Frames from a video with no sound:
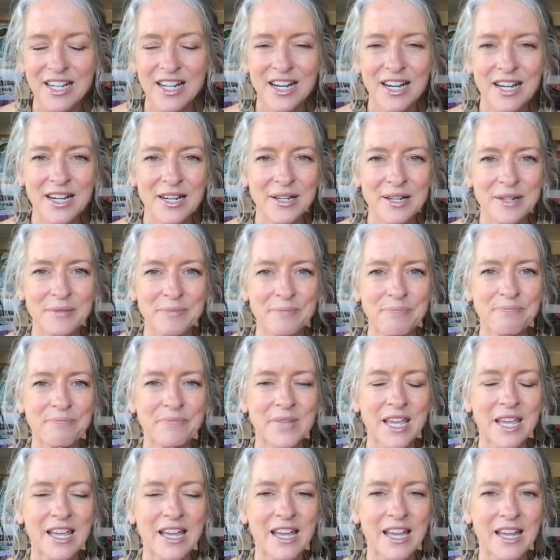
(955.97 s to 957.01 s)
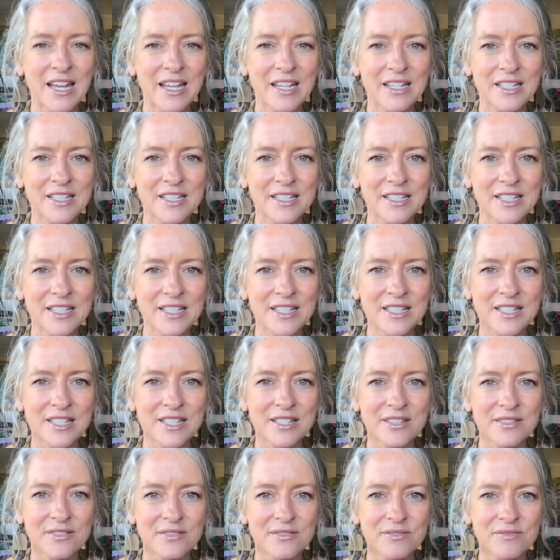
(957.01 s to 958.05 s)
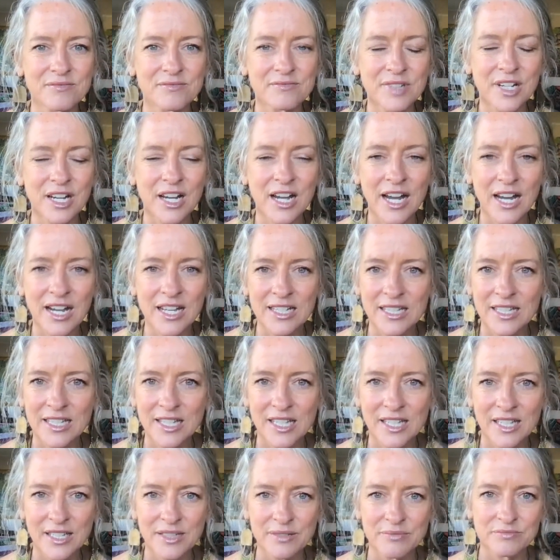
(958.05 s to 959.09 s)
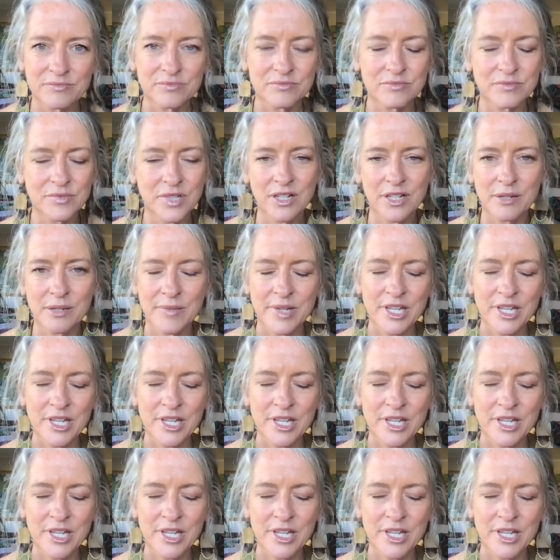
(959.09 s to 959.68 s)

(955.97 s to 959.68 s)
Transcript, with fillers: Um, and it's highly um,